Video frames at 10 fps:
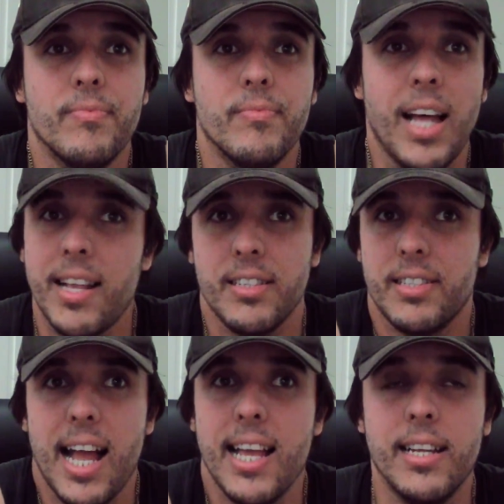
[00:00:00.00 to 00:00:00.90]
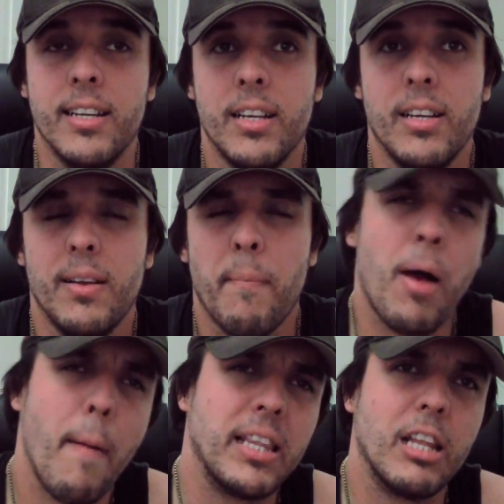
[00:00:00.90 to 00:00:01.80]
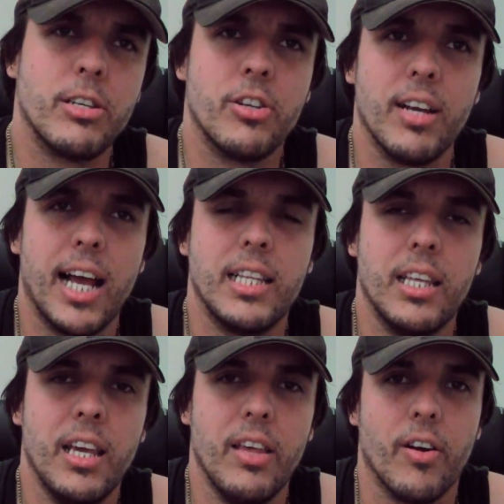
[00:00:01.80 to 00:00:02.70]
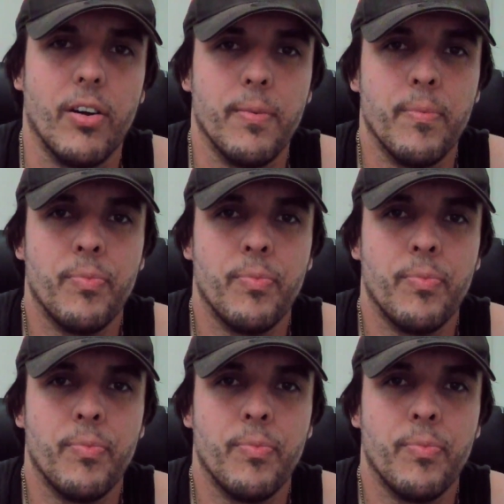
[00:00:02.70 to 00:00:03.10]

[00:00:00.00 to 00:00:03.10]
That's the day. Might be a little bit too late in the year though.